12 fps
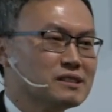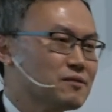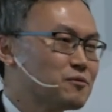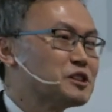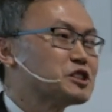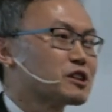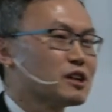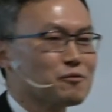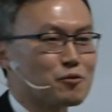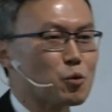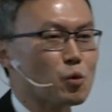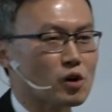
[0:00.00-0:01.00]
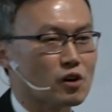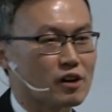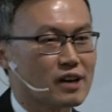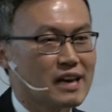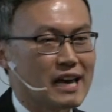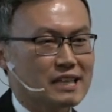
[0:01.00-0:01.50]
the first Gulf
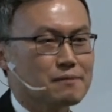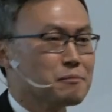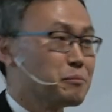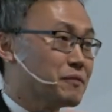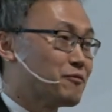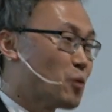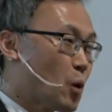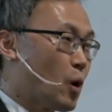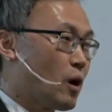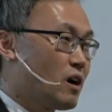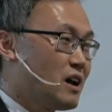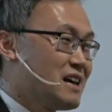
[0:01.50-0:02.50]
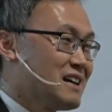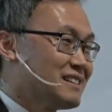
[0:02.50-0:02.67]
War, and even before,